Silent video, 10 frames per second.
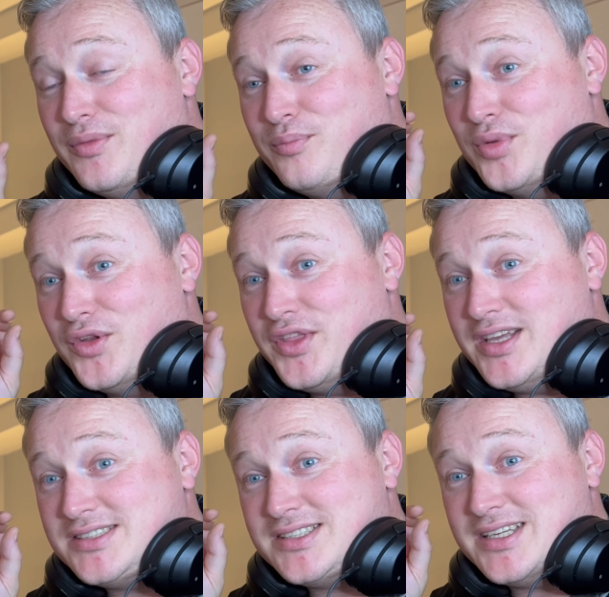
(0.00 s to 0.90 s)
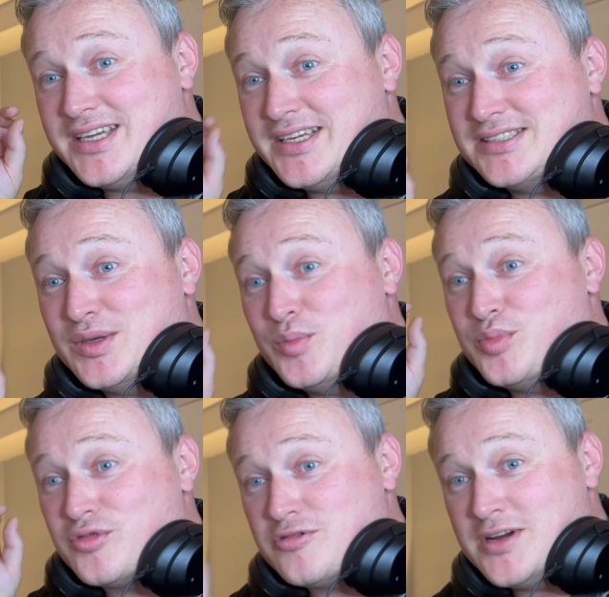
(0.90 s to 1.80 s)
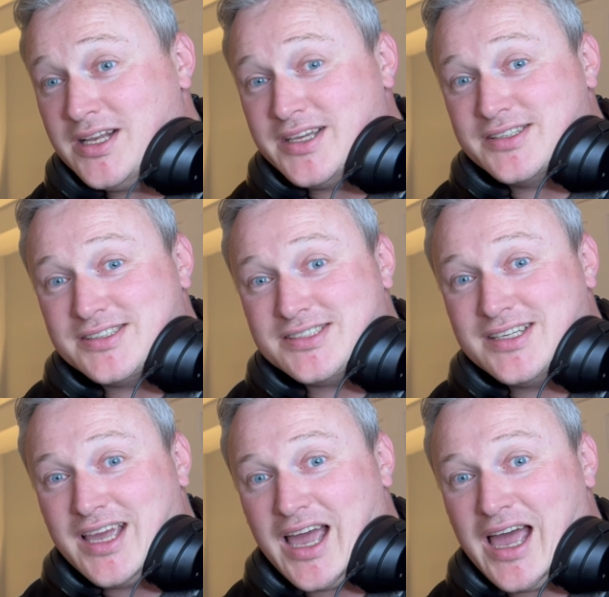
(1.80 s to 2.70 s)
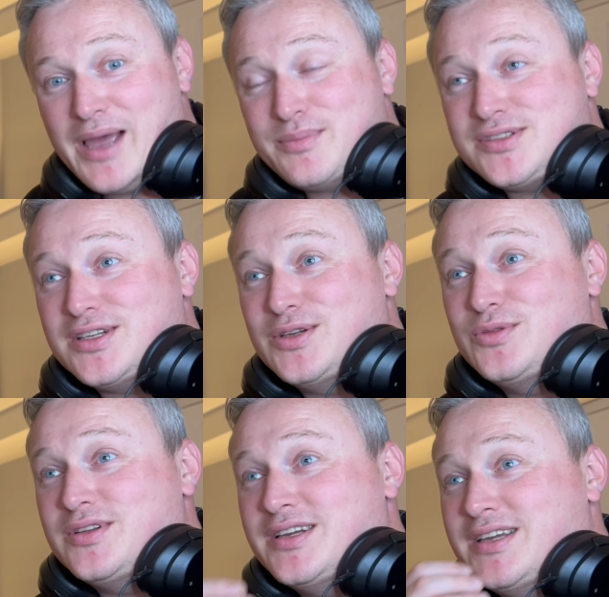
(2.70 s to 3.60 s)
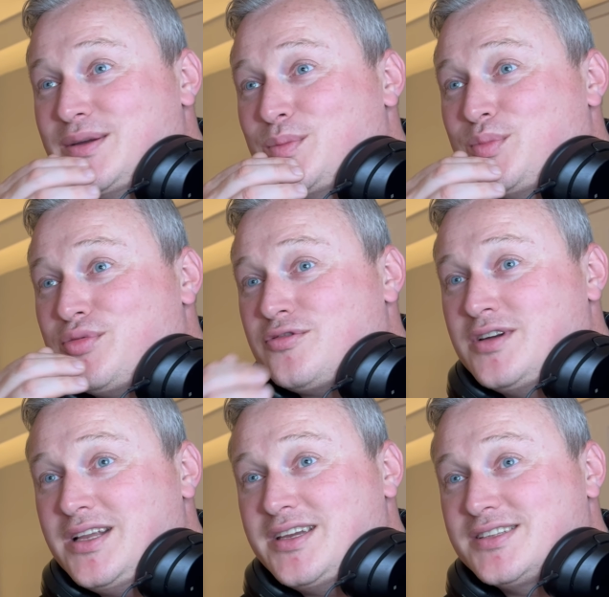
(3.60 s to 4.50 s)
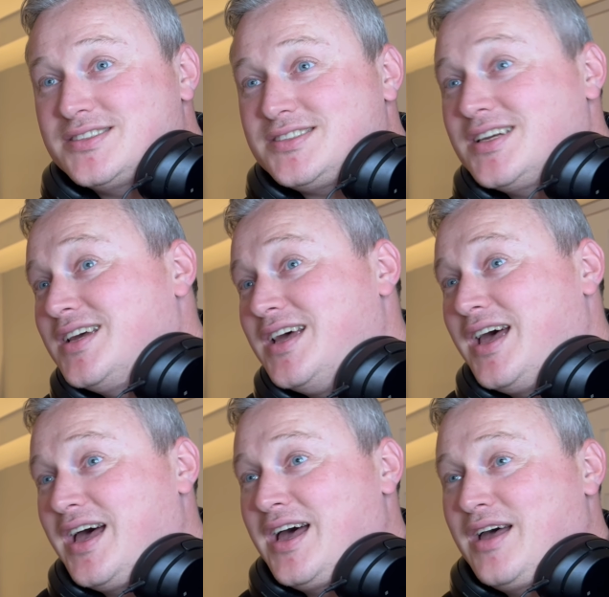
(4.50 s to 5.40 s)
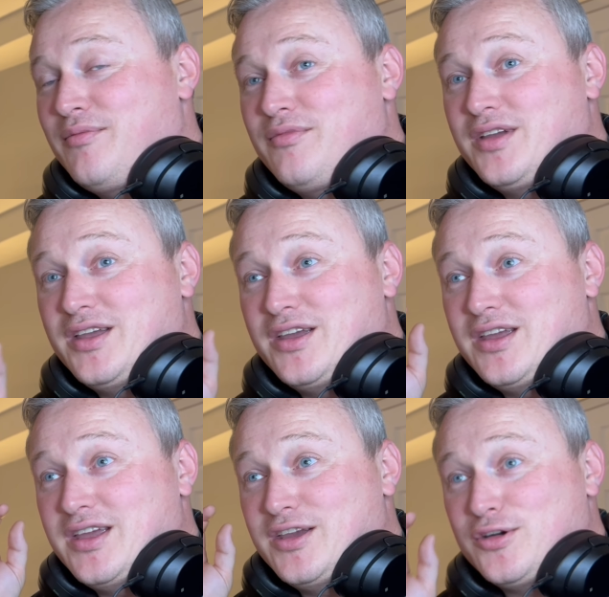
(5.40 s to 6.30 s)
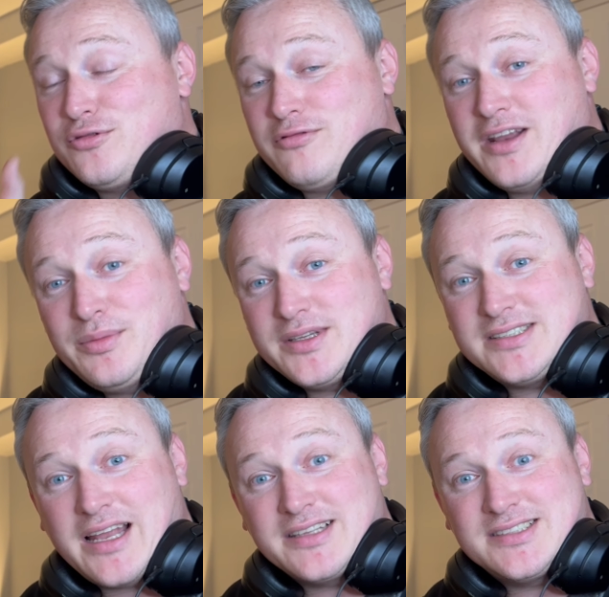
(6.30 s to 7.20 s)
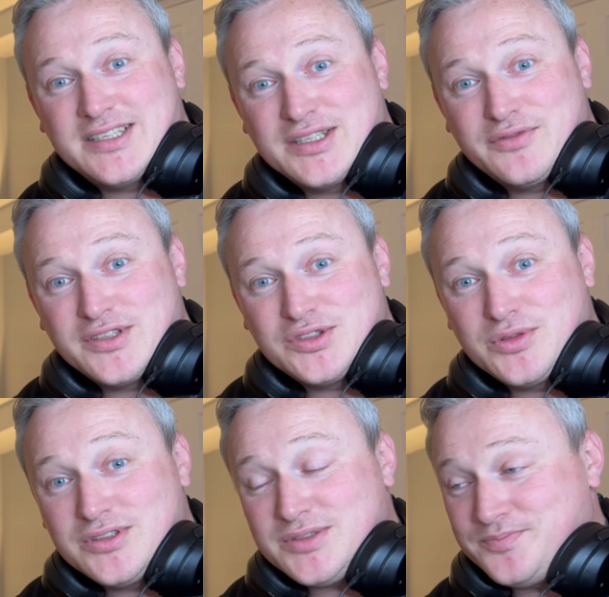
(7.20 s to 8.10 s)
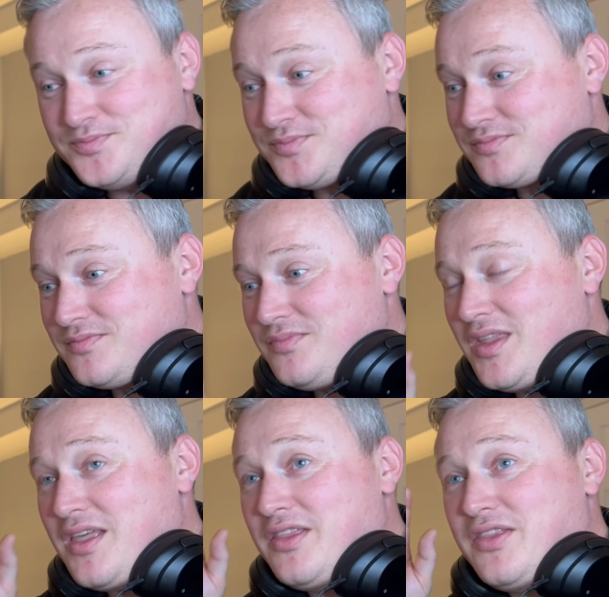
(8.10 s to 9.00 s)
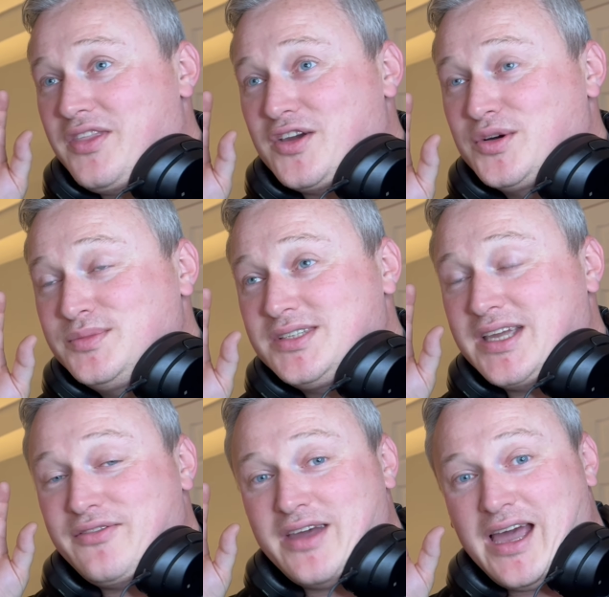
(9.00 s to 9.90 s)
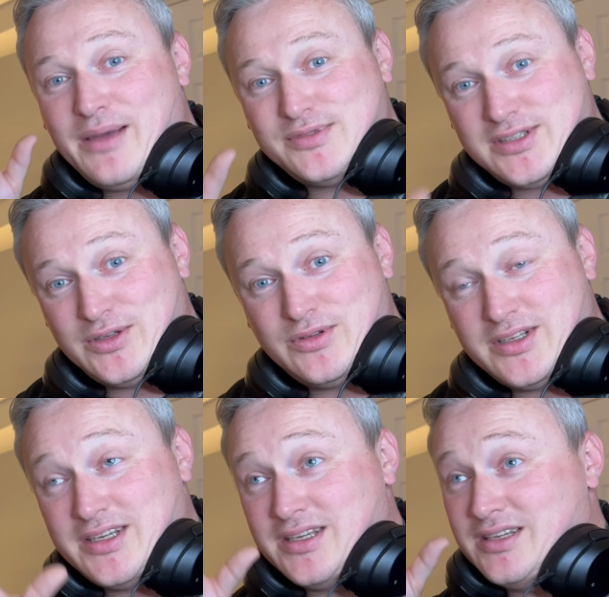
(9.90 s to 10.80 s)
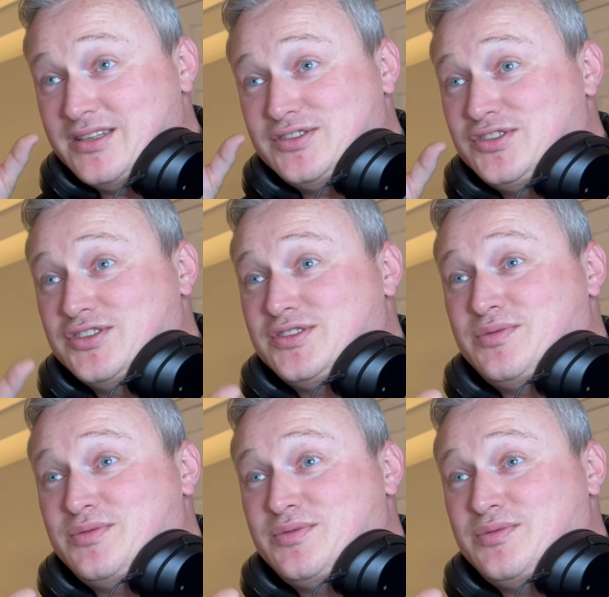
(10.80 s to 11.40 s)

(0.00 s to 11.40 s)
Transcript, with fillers: but this is brilliant, absolutely brilliant. Incredibly talented individuals. They come together absolutely just